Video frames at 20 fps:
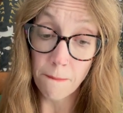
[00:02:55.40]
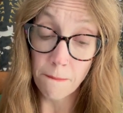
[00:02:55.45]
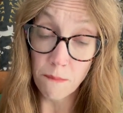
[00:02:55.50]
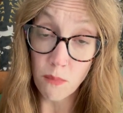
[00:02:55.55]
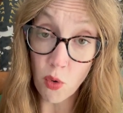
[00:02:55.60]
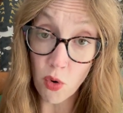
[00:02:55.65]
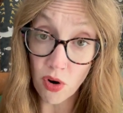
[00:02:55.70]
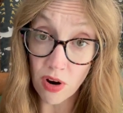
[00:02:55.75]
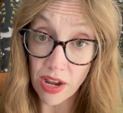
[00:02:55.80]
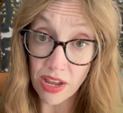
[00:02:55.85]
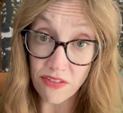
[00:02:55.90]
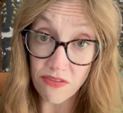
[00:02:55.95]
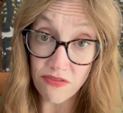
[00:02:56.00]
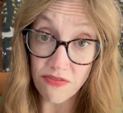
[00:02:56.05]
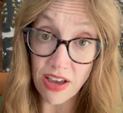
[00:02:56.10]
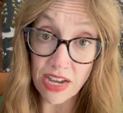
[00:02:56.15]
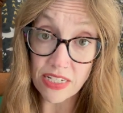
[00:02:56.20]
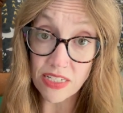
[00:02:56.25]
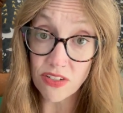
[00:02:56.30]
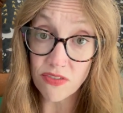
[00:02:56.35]
more
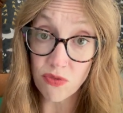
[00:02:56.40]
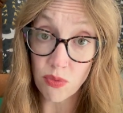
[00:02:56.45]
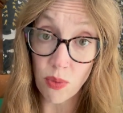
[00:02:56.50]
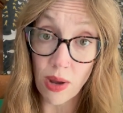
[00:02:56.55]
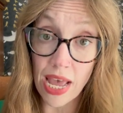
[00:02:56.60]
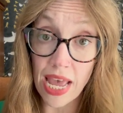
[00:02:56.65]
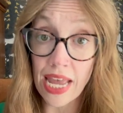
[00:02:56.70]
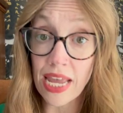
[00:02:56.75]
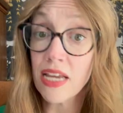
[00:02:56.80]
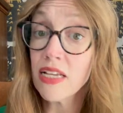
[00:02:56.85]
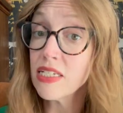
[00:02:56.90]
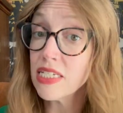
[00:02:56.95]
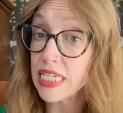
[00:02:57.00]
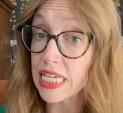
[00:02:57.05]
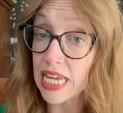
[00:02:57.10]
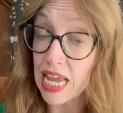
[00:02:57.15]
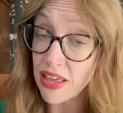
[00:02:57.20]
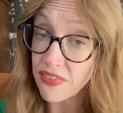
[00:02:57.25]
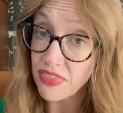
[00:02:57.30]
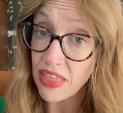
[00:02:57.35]
effective way to
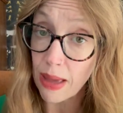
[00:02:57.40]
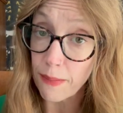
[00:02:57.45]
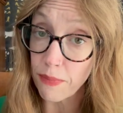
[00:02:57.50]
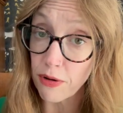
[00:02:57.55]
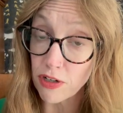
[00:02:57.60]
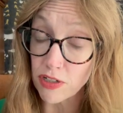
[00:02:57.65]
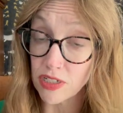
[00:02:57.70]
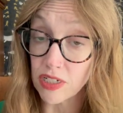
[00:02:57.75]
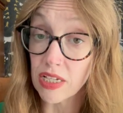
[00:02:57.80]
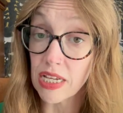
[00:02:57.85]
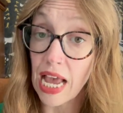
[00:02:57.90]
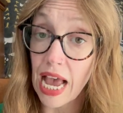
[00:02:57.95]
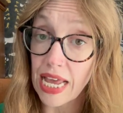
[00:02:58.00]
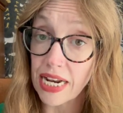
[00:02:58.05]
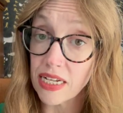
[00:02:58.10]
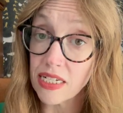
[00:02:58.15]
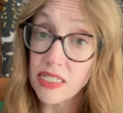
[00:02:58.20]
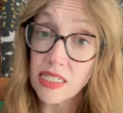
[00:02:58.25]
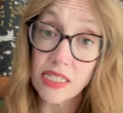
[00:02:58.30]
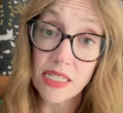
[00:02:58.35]
get that personal
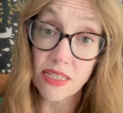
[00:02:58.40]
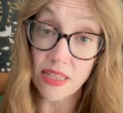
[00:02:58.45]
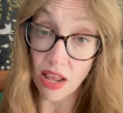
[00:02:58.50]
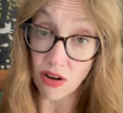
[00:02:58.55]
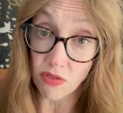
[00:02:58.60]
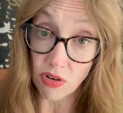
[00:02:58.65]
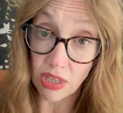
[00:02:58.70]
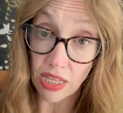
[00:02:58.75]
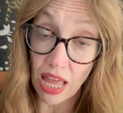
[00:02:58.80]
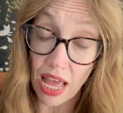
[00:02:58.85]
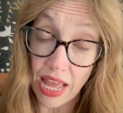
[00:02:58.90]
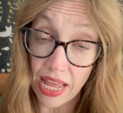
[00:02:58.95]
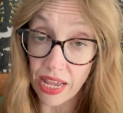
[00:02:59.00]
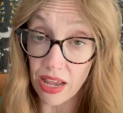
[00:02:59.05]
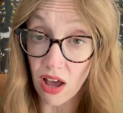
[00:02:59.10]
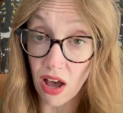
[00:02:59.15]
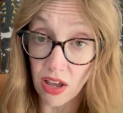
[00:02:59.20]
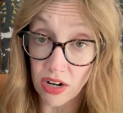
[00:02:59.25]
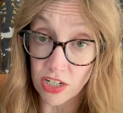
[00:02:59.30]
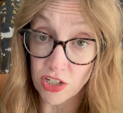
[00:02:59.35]
guidance than relying
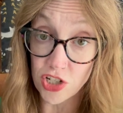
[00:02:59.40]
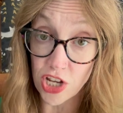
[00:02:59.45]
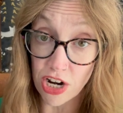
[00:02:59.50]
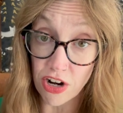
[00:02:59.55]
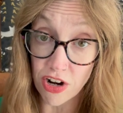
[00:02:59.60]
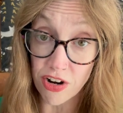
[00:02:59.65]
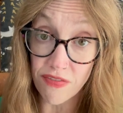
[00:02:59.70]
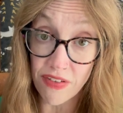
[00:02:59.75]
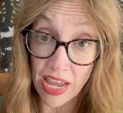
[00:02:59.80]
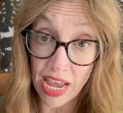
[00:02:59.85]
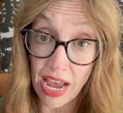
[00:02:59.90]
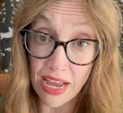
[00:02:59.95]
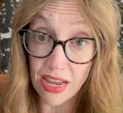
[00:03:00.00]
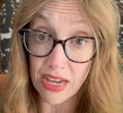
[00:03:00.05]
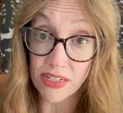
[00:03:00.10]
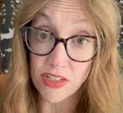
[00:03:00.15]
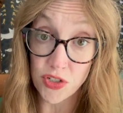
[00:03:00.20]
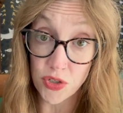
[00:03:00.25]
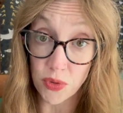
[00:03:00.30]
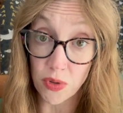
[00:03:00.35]
on a generative AI
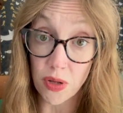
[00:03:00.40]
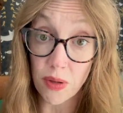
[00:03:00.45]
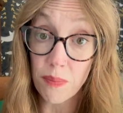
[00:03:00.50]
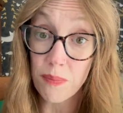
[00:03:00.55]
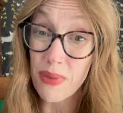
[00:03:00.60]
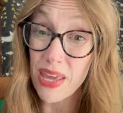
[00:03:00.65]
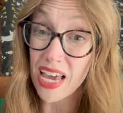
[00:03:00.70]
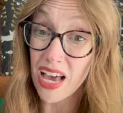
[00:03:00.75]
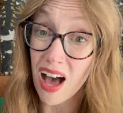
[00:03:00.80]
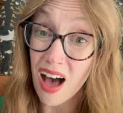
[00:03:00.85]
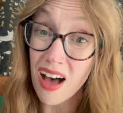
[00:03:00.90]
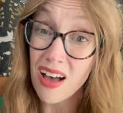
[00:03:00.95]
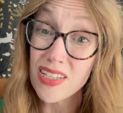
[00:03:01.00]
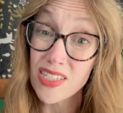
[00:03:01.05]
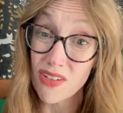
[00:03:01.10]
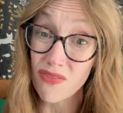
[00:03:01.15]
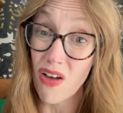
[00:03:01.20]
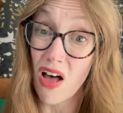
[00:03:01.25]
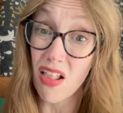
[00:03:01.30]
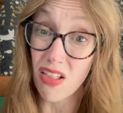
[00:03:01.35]
tool
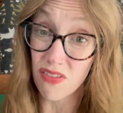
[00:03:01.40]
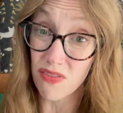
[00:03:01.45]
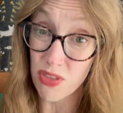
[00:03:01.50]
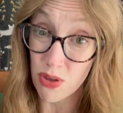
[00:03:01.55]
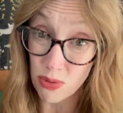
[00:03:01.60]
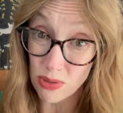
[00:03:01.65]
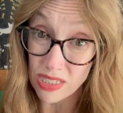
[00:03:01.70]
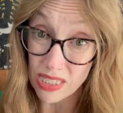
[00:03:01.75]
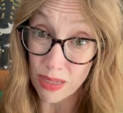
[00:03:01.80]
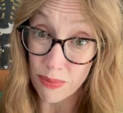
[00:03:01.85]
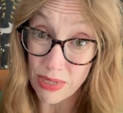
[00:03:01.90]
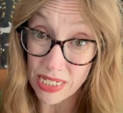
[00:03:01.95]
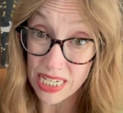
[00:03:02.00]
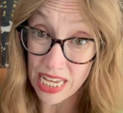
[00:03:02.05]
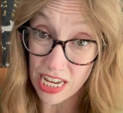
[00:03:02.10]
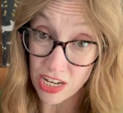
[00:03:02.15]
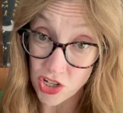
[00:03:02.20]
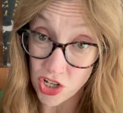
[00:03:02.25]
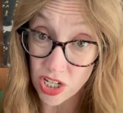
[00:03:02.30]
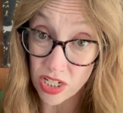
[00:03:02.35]
because of all of those
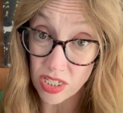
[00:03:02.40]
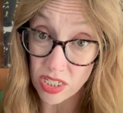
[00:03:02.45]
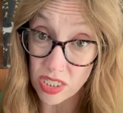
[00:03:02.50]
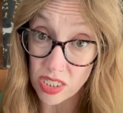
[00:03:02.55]
limitations.